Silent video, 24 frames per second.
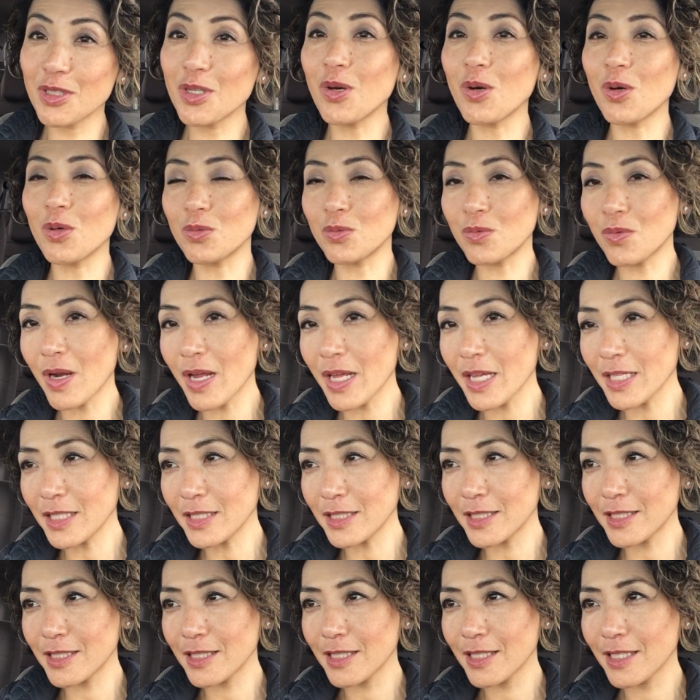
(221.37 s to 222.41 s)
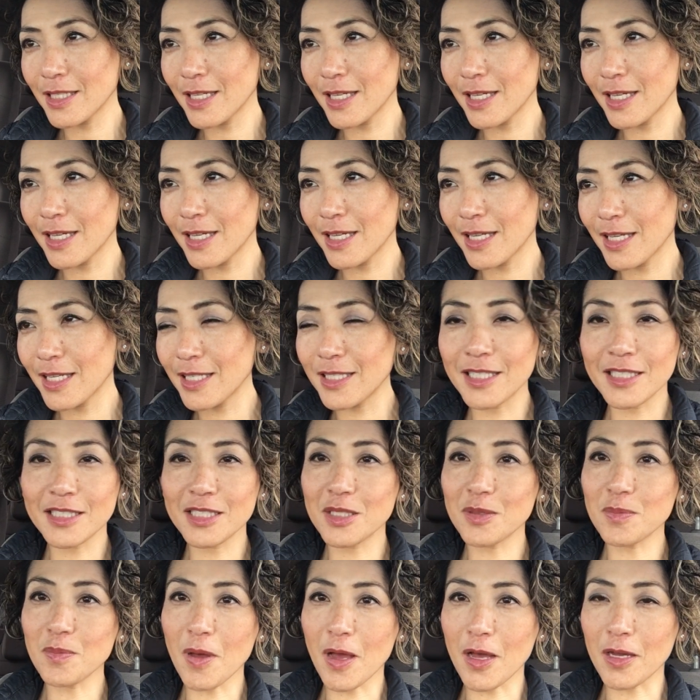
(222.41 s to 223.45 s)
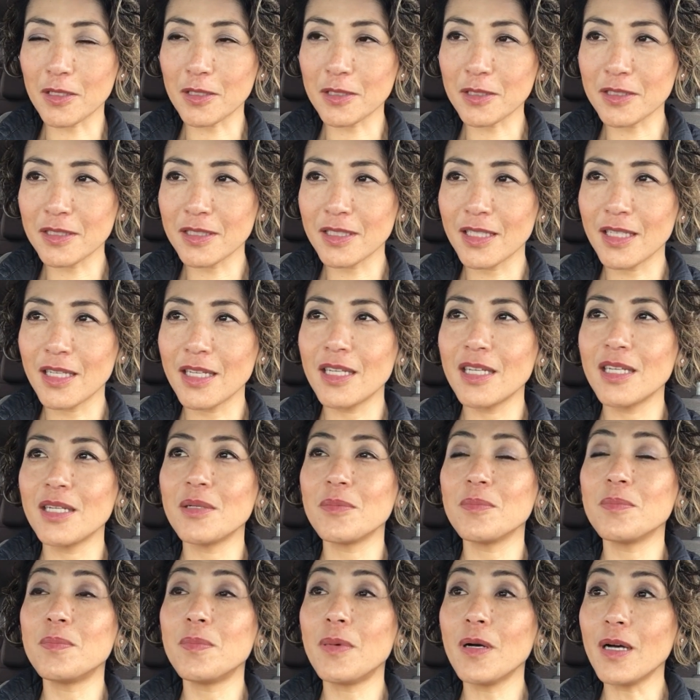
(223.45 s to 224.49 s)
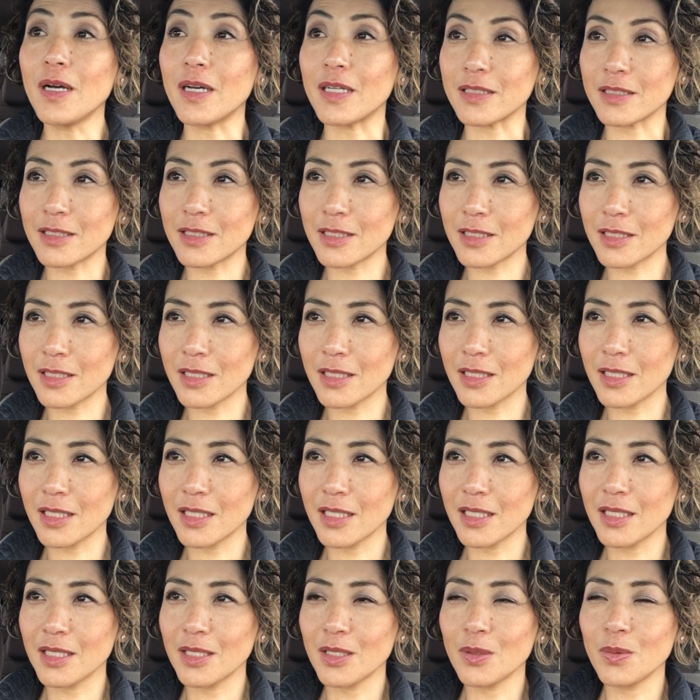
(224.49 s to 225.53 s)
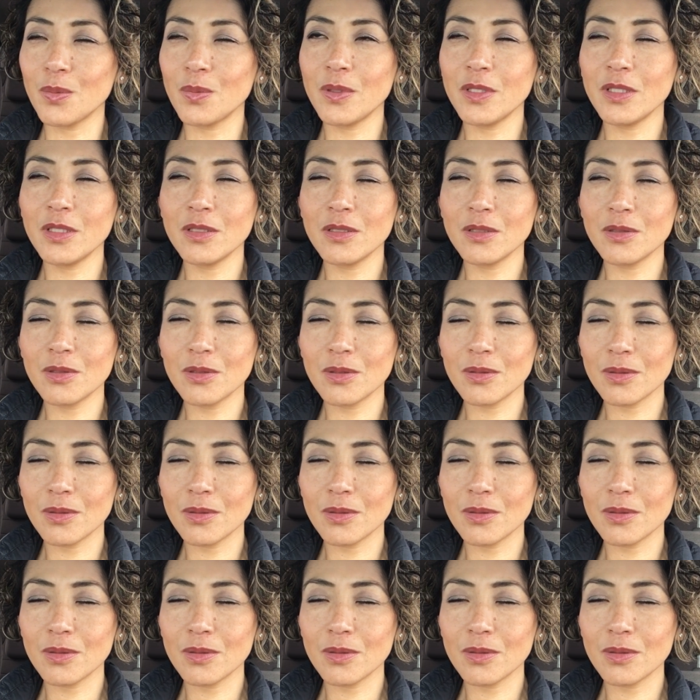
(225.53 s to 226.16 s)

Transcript: or right. It doesn't matter. But when you're